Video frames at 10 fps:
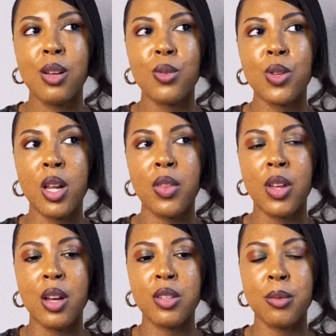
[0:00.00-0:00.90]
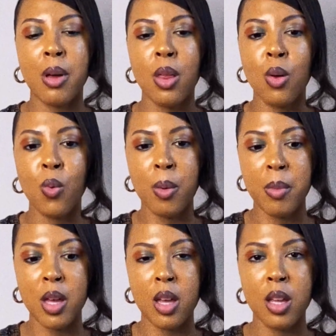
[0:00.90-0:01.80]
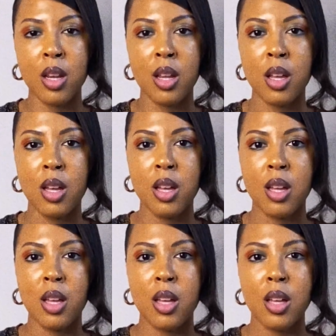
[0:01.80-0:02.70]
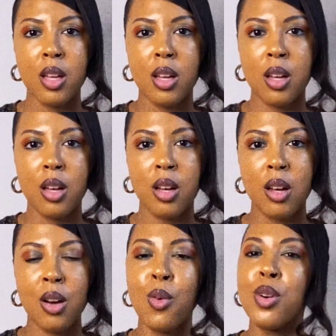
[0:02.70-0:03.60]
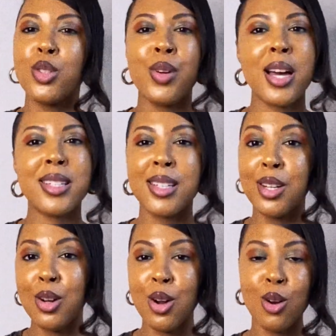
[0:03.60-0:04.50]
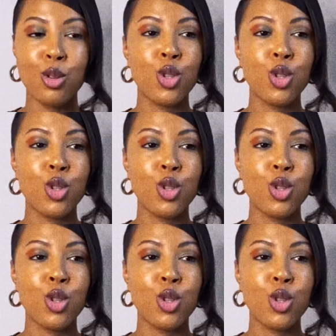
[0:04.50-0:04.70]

I'm trying to think of some other women. Of course, you got City Girls.